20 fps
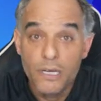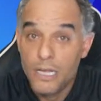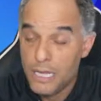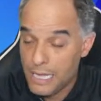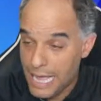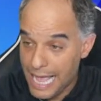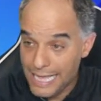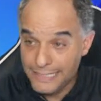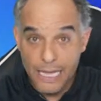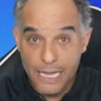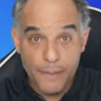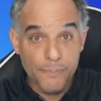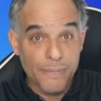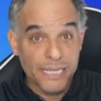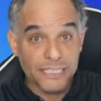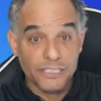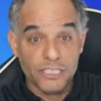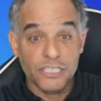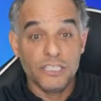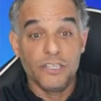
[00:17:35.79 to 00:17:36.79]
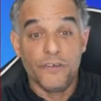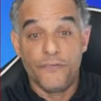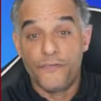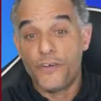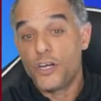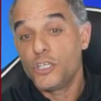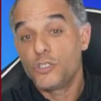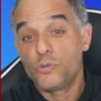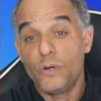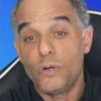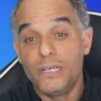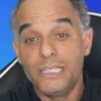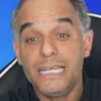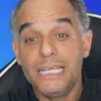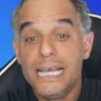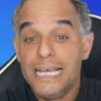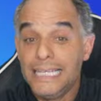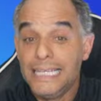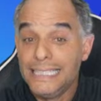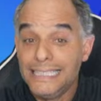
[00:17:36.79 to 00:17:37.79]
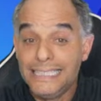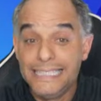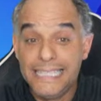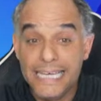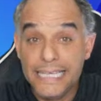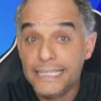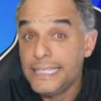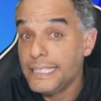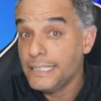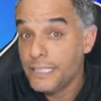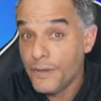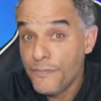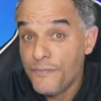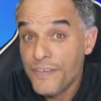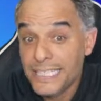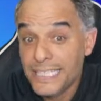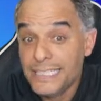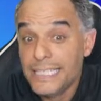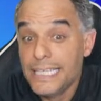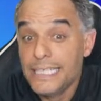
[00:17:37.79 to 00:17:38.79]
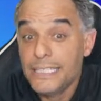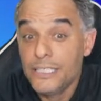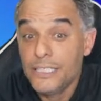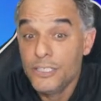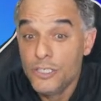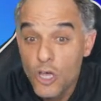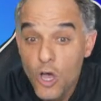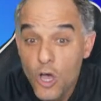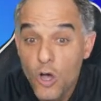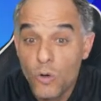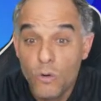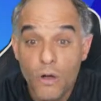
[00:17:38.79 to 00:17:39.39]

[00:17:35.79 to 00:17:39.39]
As I mentioned, the first one, did the defendant know